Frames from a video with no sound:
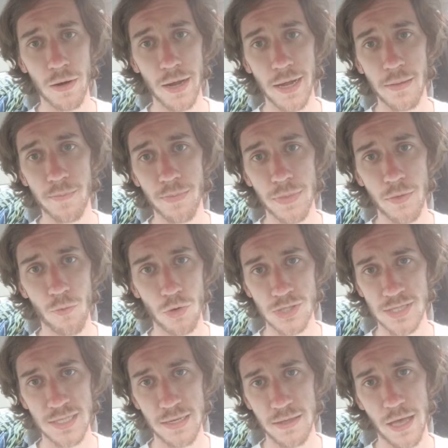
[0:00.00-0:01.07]
right? We'll
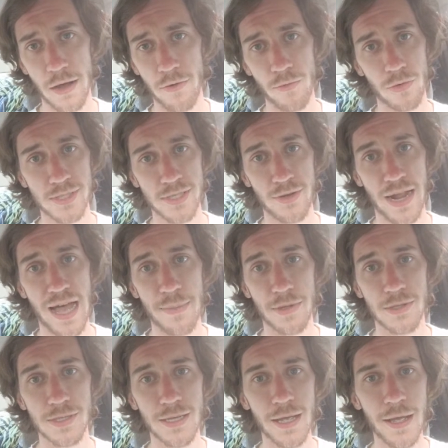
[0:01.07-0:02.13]
see though. We'll see what happens.